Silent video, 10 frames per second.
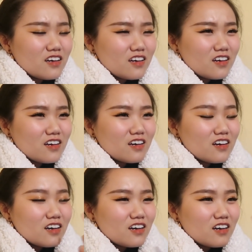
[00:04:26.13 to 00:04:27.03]

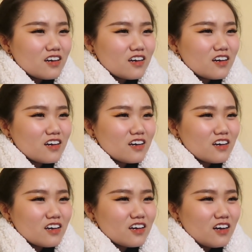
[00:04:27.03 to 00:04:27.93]

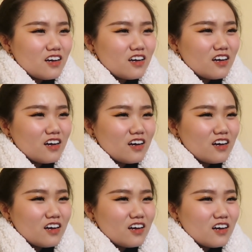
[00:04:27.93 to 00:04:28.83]

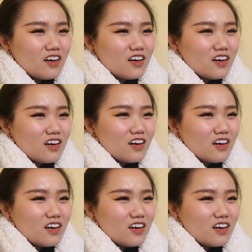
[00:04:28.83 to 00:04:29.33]
(silent)